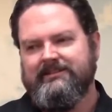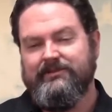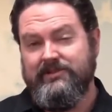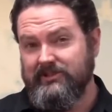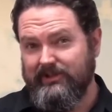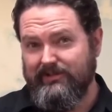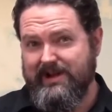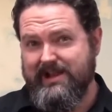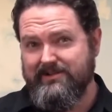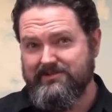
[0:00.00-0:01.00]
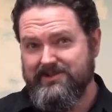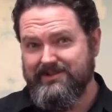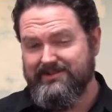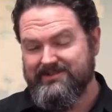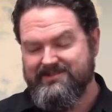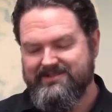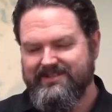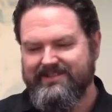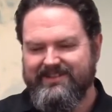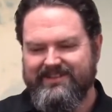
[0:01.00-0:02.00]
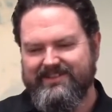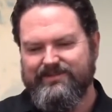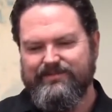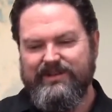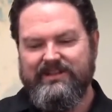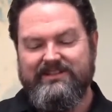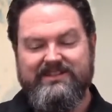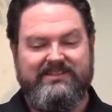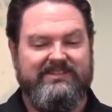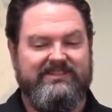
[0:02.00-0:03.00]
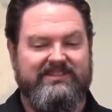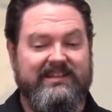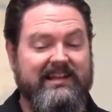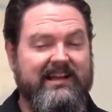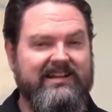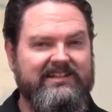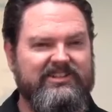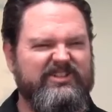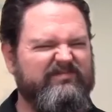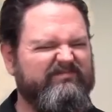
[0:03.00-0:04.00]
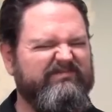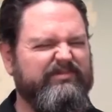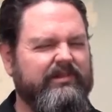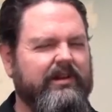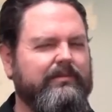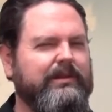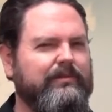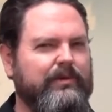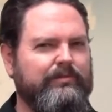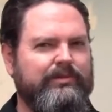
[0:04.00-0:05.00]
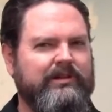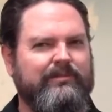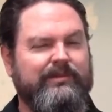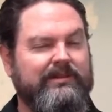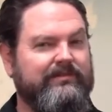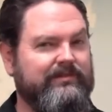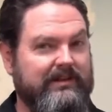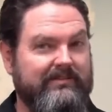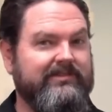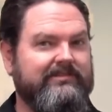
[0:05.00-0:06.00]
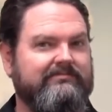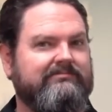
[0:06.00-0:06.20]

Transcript: We're still all around. But the gods probably won't put up with it forever.